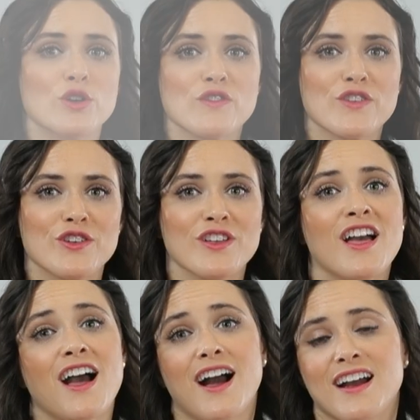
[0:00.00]
oval.
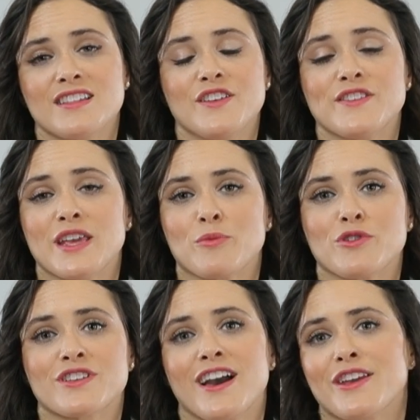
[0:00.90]
I love an
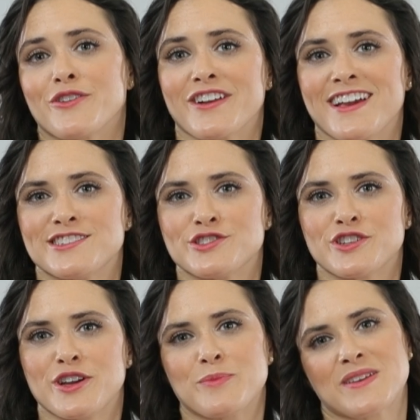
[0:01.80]
emerald cut or an
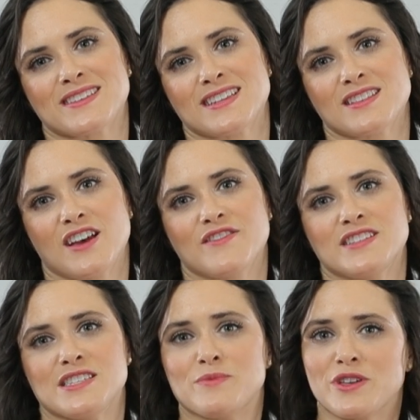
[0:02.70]
Asscher cut because I love
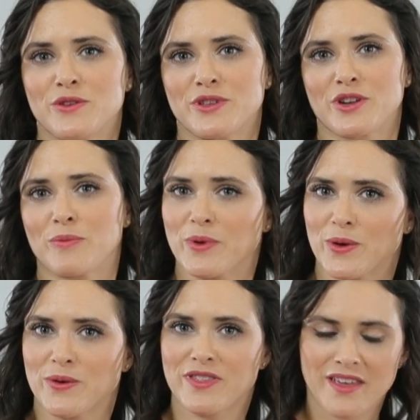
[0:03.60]
the deep culet on
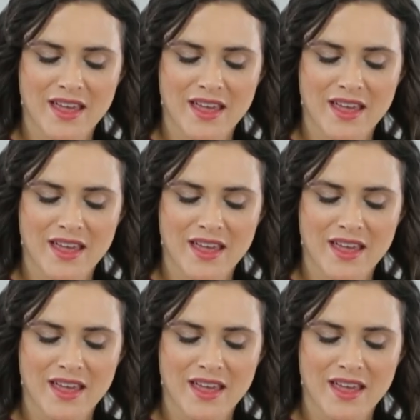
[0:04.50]
both.